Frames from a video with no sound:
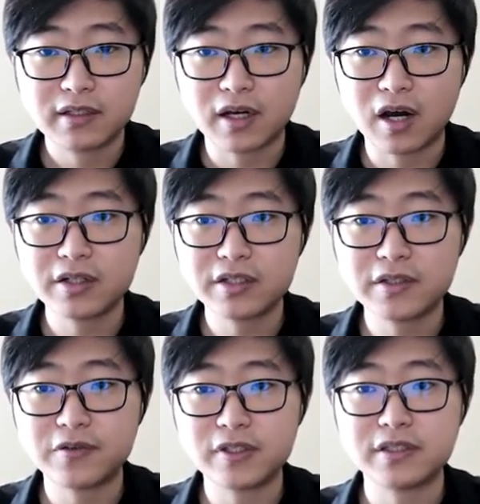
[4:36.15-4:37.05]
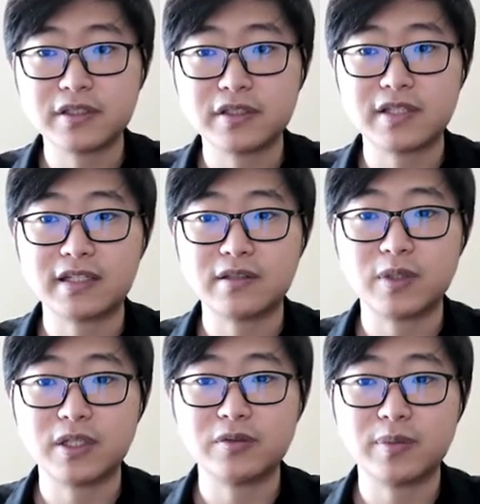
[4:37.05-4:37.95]
The only difference is that
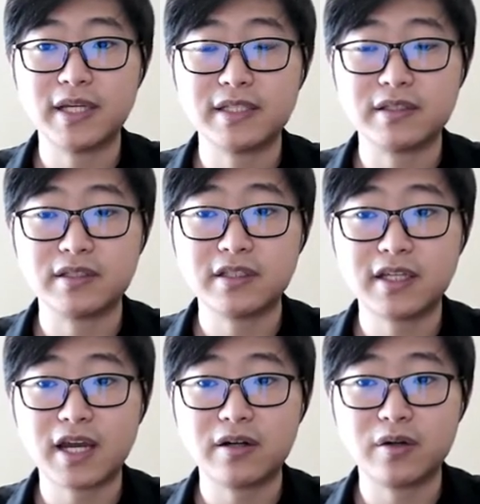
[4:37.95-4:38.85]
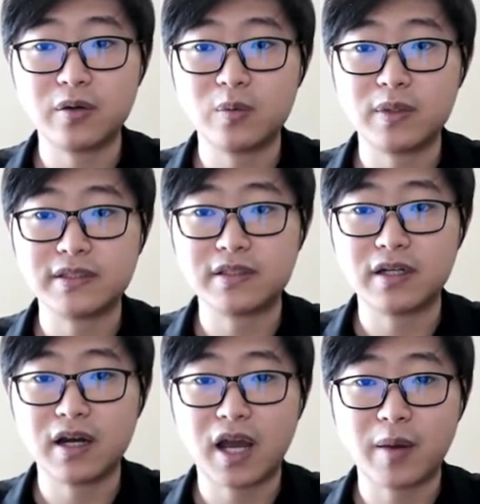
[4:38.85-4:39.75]
we replace the TD arrow with
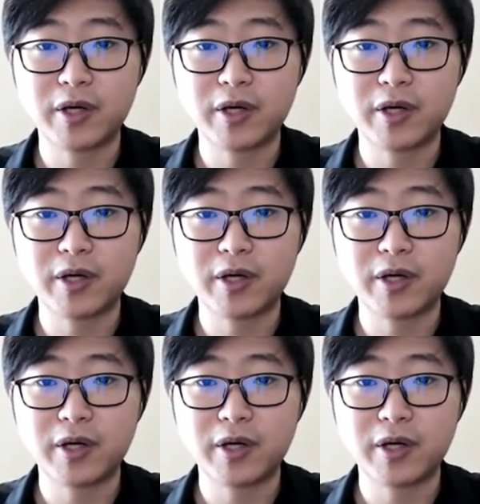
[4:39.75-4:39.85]
the